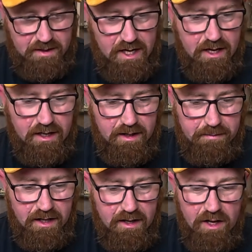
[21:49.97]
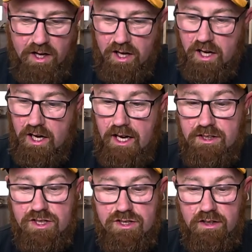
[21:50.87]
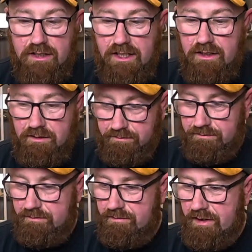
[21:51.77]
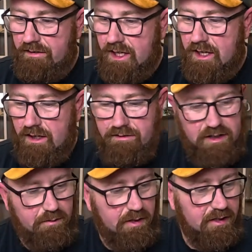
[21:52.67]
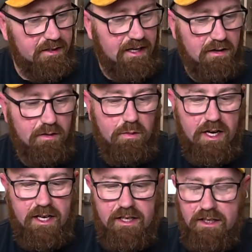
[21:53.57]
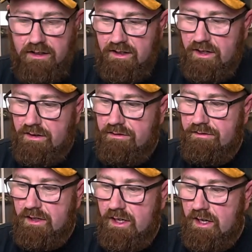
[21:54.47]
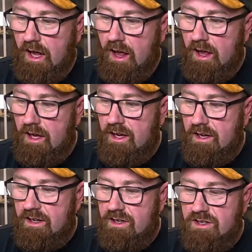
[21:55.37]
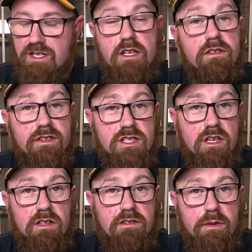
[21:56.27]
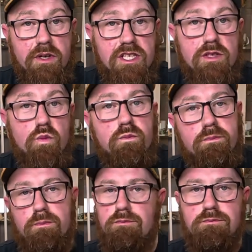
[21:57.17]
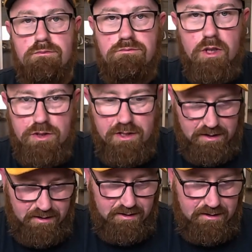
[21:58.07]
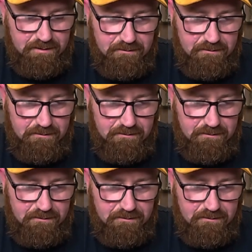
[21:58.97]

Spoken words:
And Zoli very cleverly worked out a way of silver soldering, which is much harder.